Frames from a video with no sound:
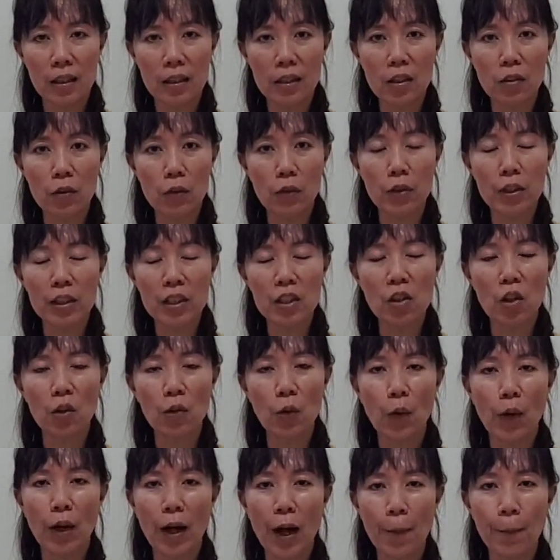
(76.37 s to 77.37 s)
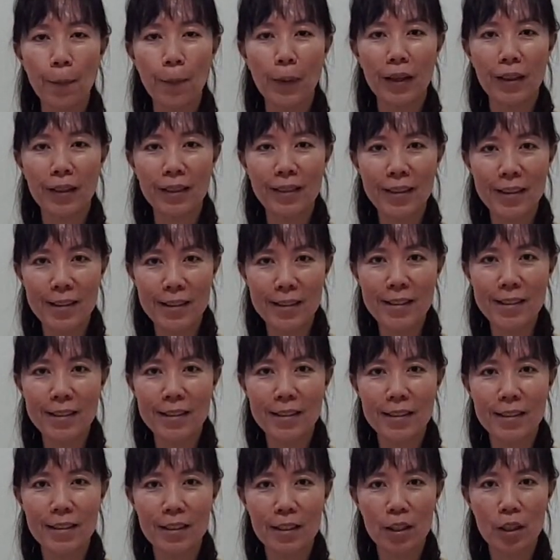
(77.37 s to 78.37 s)
during your yoga
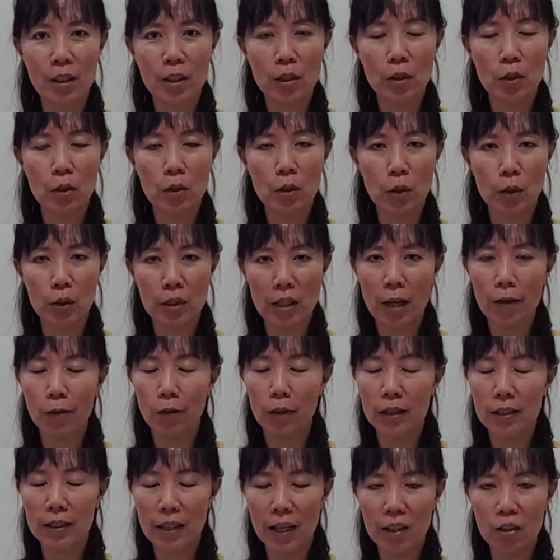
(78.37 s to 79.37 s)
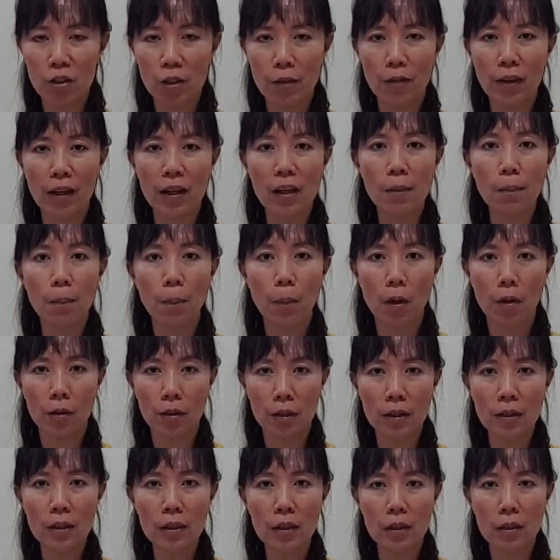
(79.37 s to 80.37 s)
practice. So therefore, it's actually very
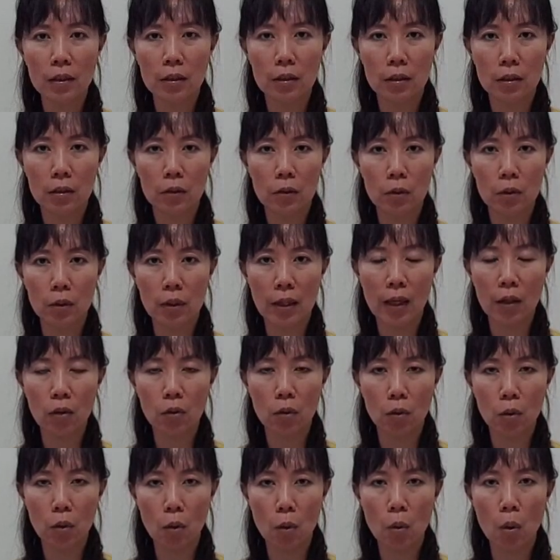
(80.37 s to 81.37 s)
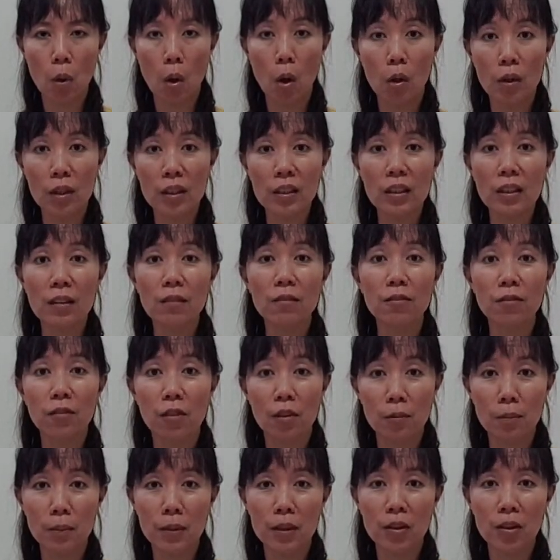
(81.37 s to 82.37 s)
important to get to know all this
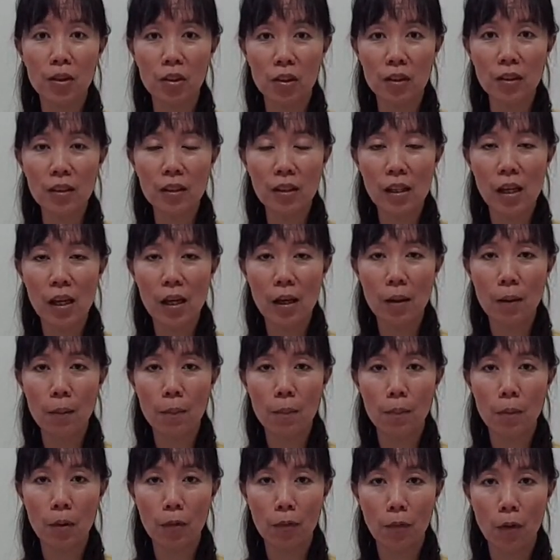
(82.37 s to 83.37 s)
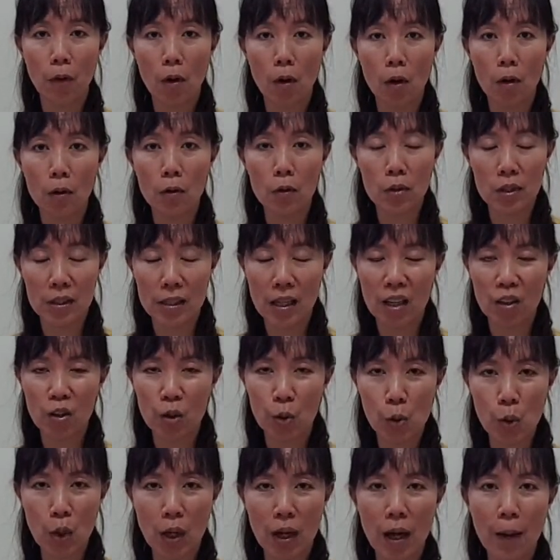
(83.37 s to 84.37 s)
information before you start
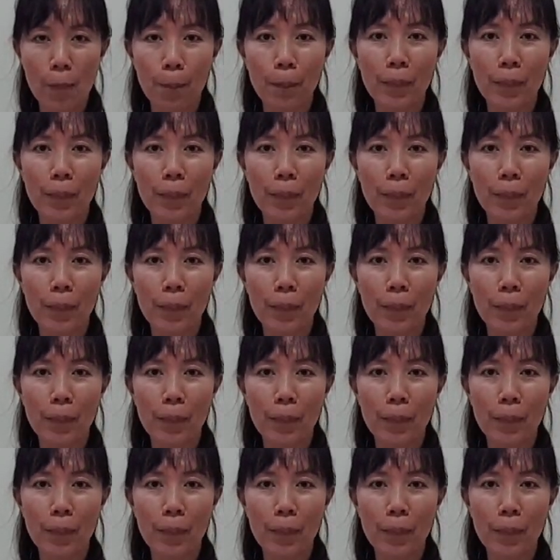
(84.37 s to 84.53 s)
your yoga